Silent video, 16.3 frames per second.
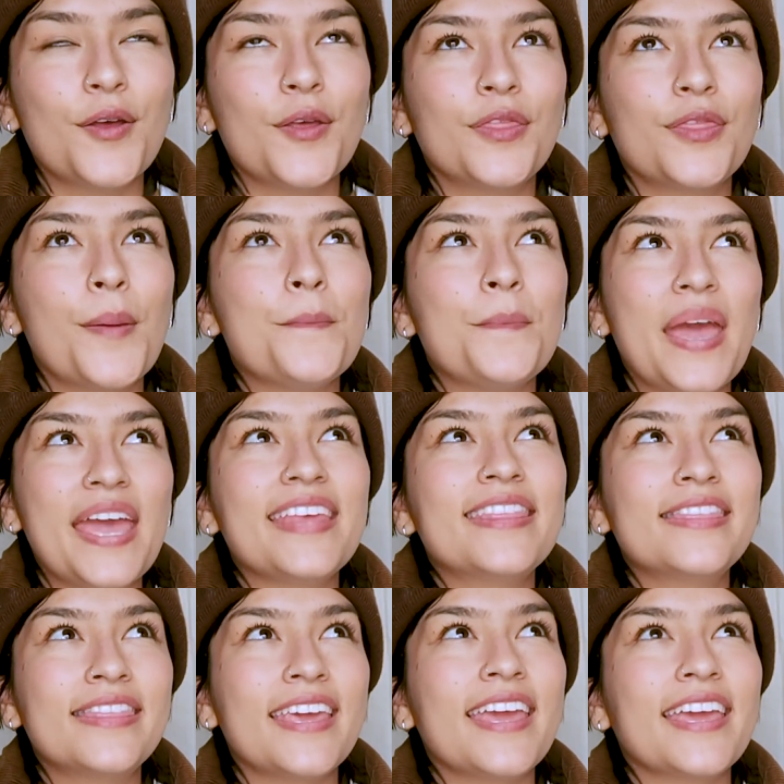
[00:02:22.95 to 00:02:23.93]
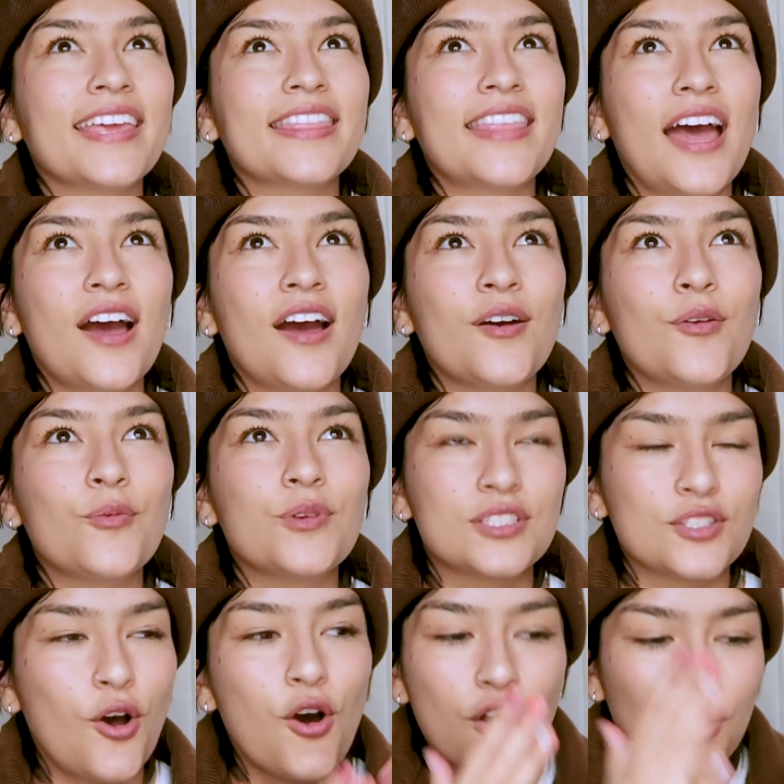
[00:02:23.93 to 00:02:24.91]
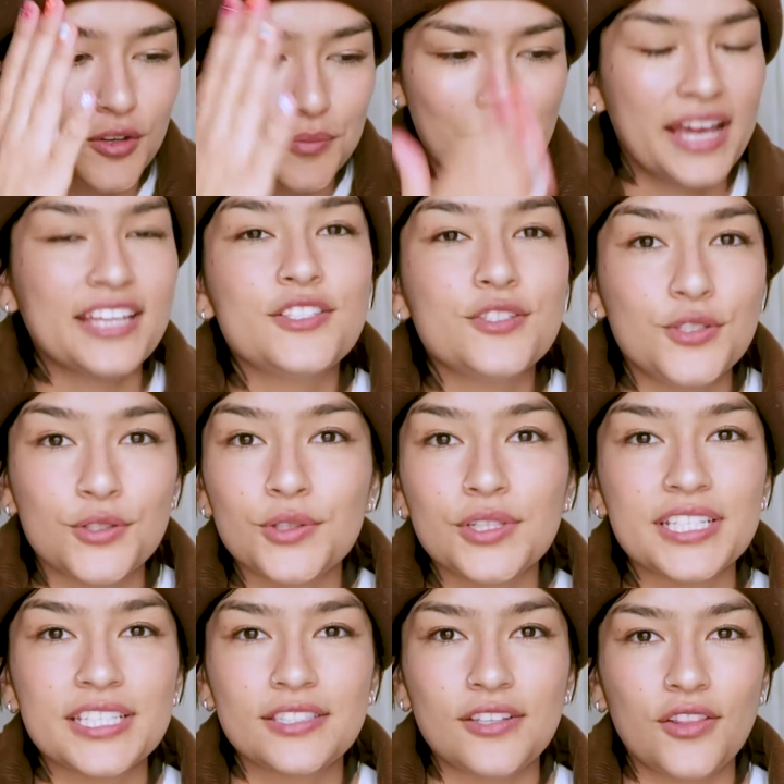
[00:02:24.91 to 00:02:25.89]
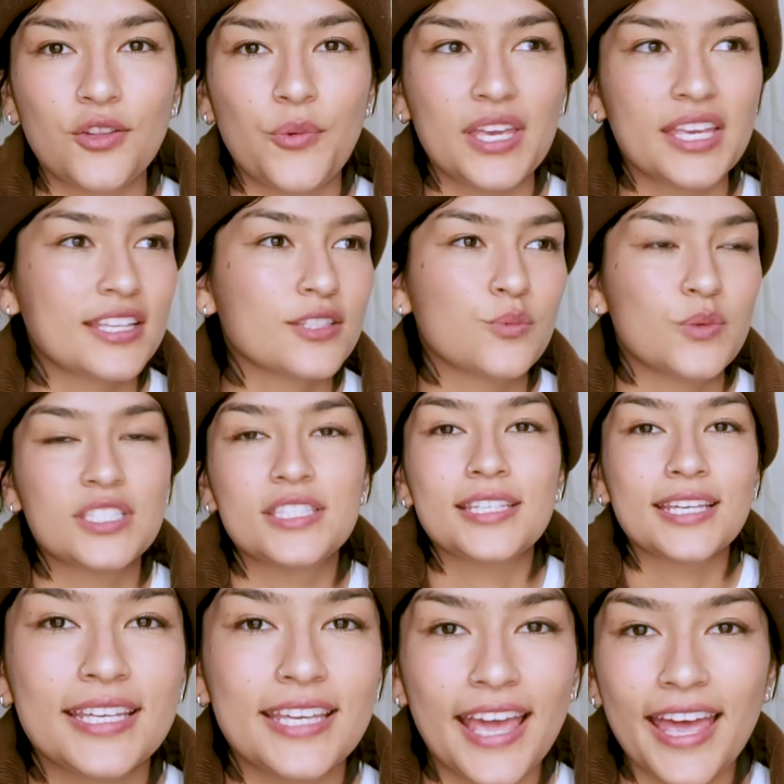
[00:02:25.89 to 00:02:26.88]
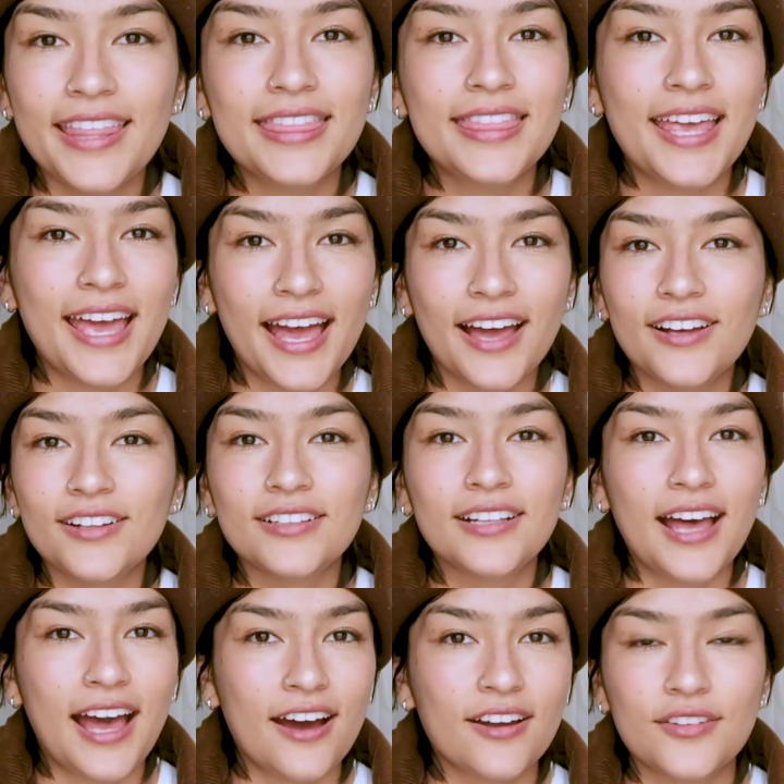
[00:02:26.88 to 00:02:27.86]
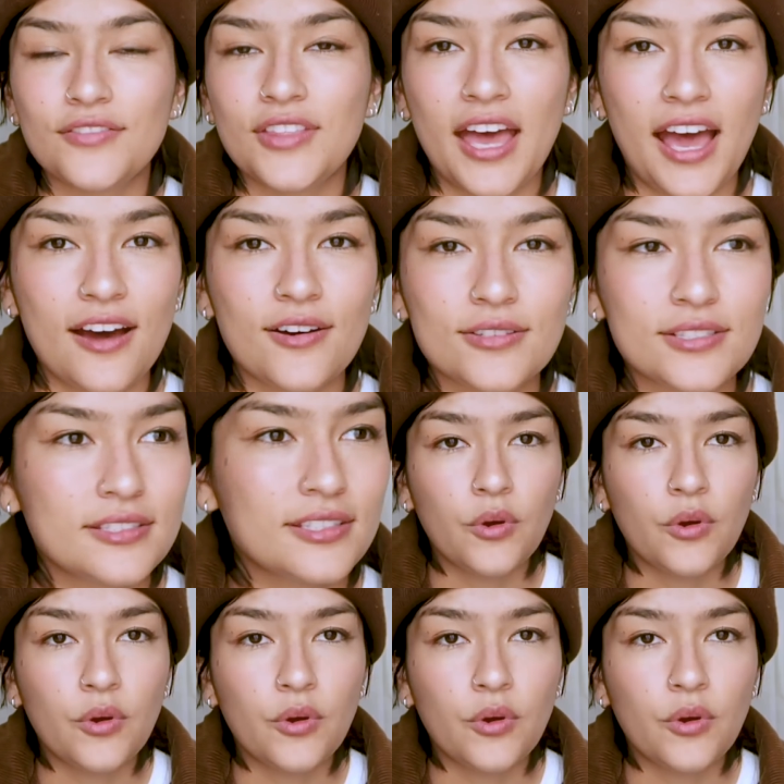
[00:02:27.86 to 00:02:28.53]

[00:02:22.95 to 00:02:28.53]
the main thing that was on my to-do list on the weekends was get the hell out of the house.